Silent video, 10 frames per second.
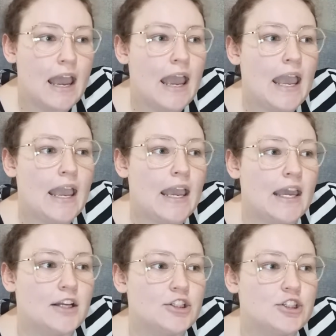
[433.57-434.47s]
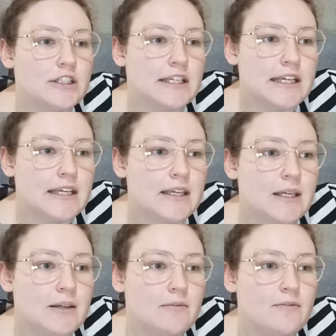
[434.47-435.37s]
And
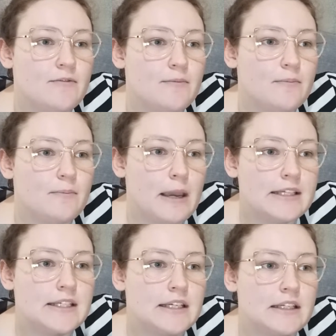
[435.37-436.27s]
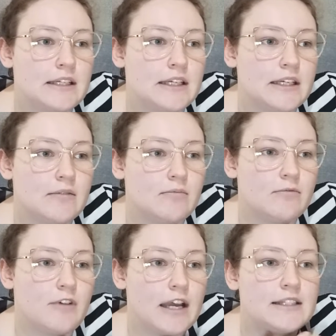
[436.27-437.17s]
she basically
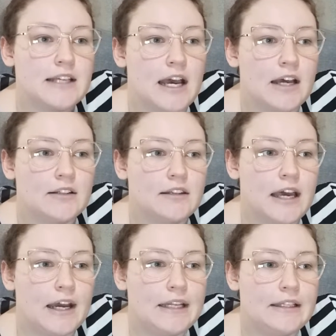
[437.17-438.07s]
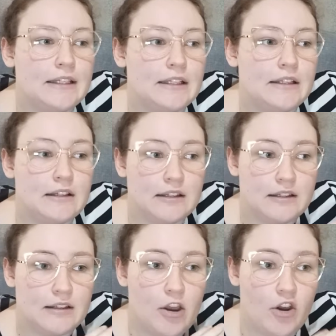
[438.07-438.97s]
finds out that
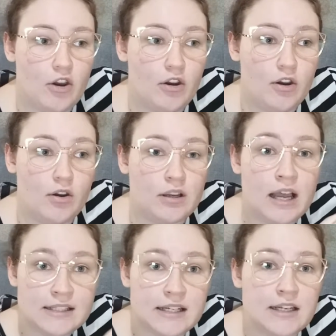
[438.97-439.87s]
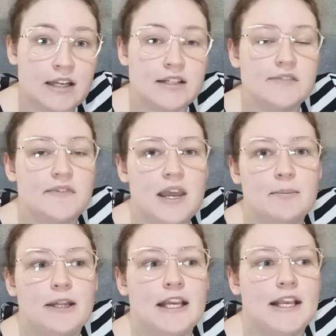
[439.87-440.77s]
her cousin and his
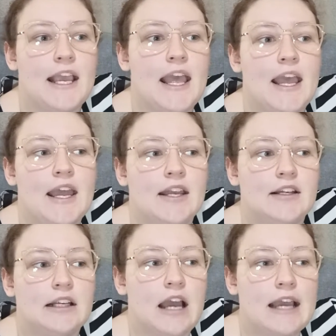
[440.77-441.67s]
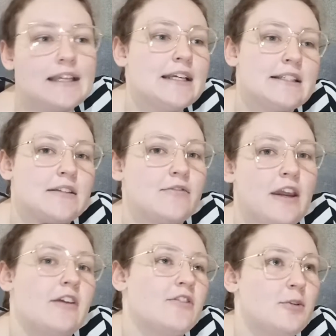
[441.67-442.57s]
family, and I guess the
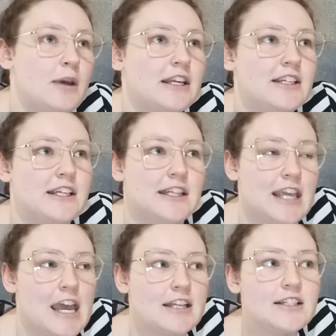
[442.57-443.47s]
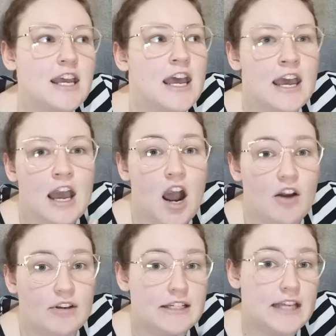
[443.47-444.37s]
fate of humanity in the end,
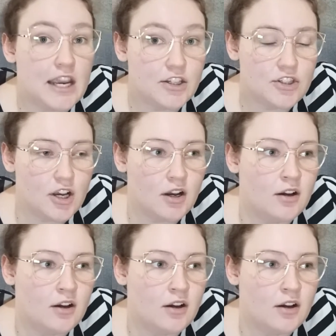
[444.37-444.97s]
are in danger.